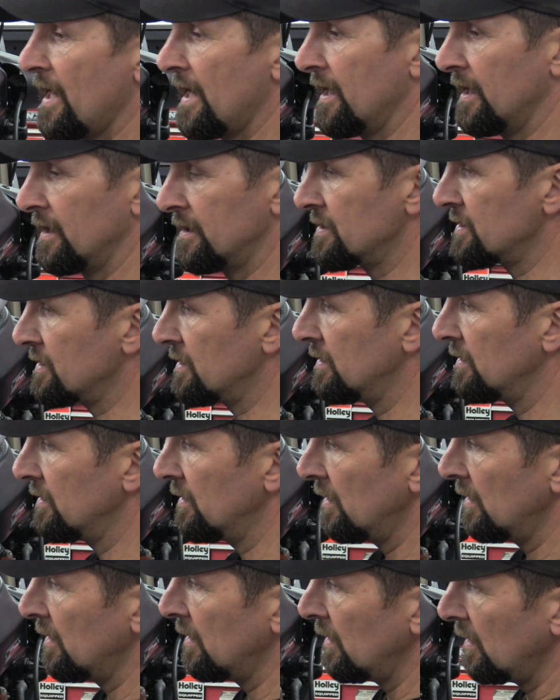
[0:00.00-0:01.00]
that next.
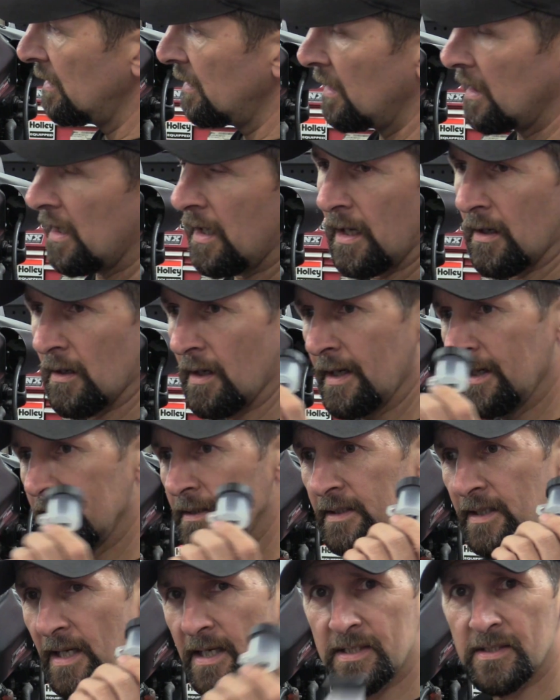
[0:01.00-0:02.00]

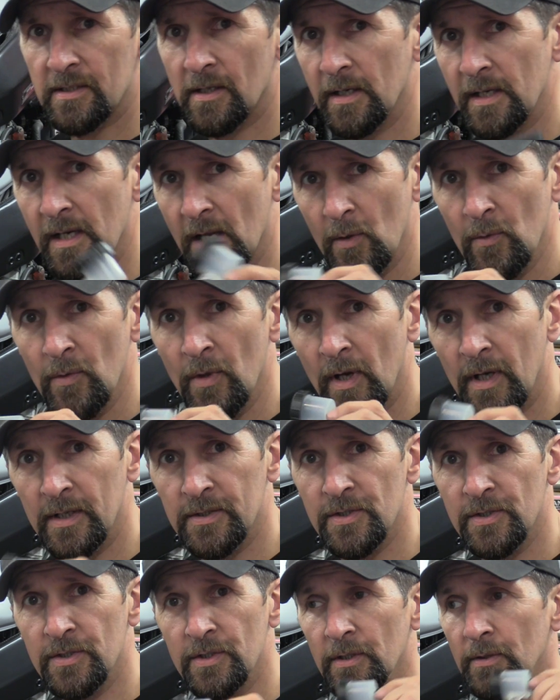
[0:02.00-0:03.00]
And yes, I know that I
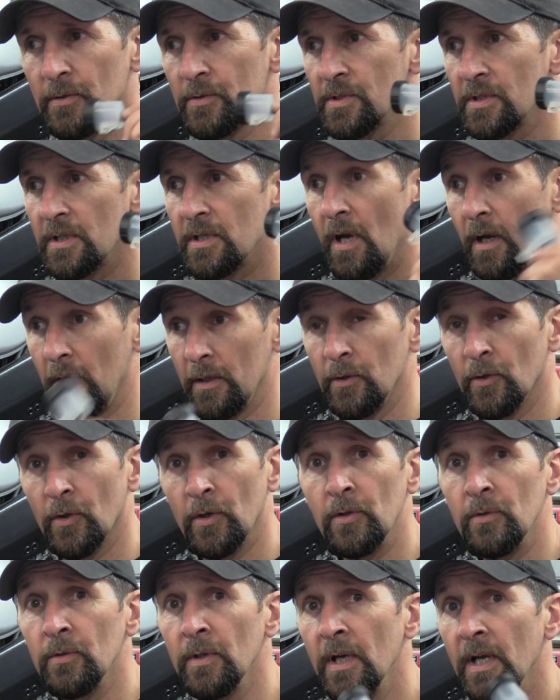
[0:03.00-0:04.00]
should use cutting
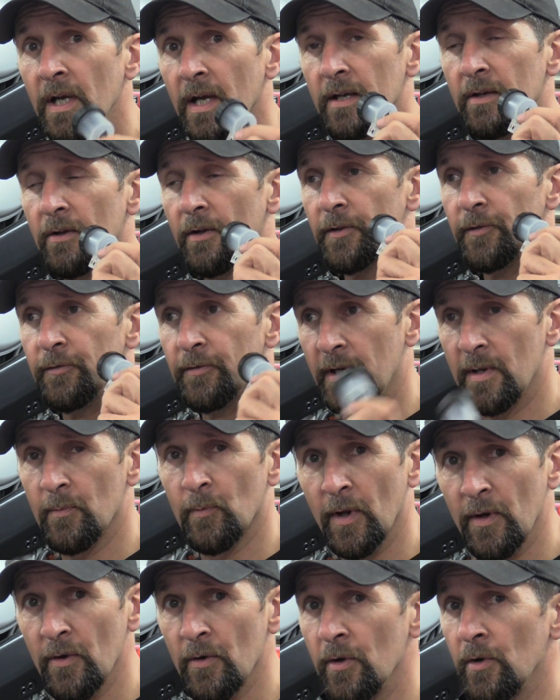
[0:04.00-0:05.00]
oil and not
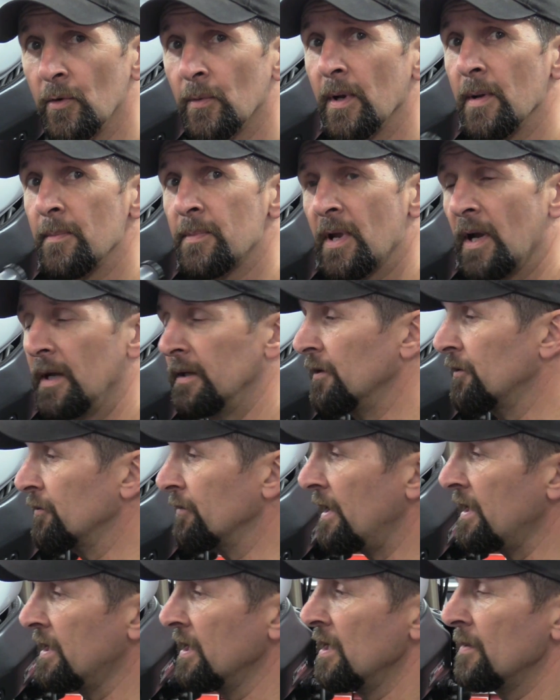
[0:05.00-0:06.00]
3-in-1 oil when I'm cutting the
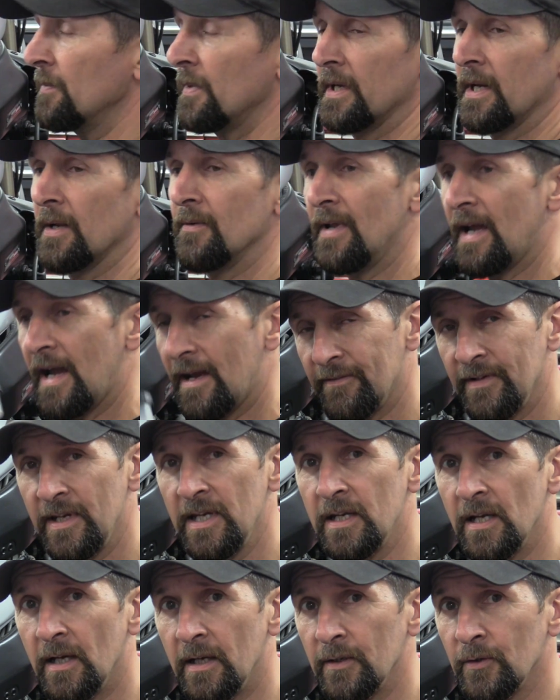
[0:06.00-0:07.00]
thread. I don't have
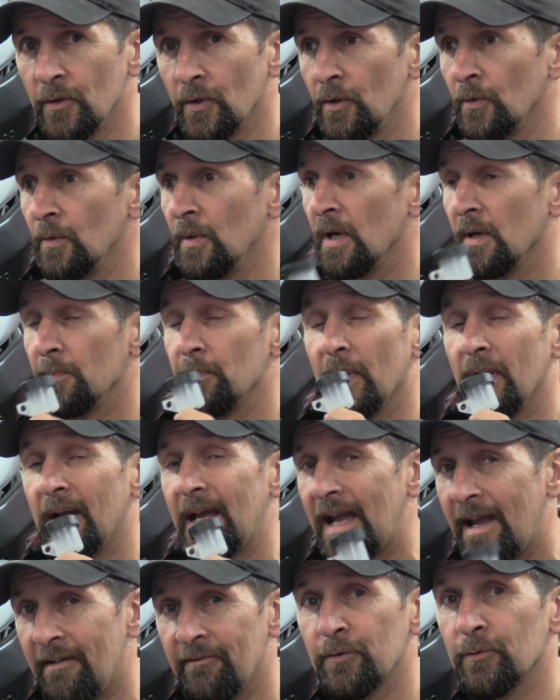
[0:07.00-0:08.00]
any cutting oil, but I
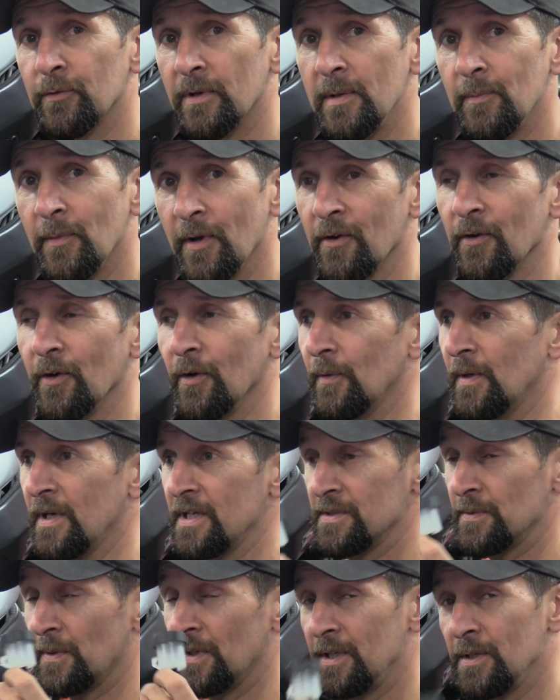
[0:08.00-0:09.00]
have 3-in-1 oil,
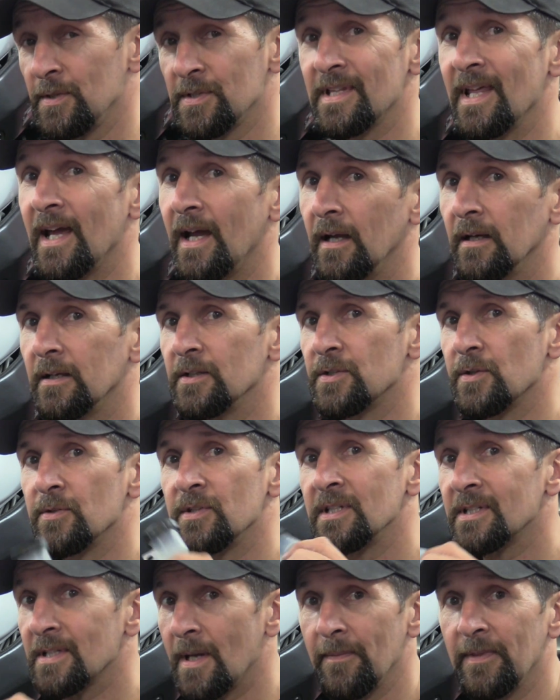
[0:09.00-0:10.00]
so I use that, because
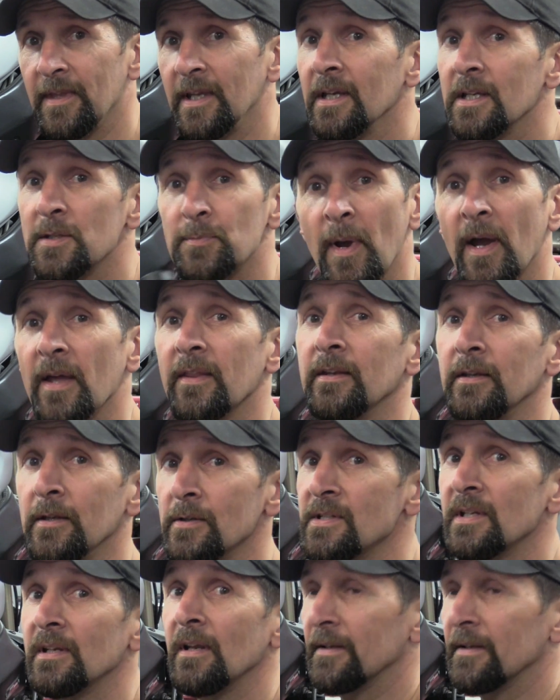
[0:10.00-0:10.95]
using something is better than using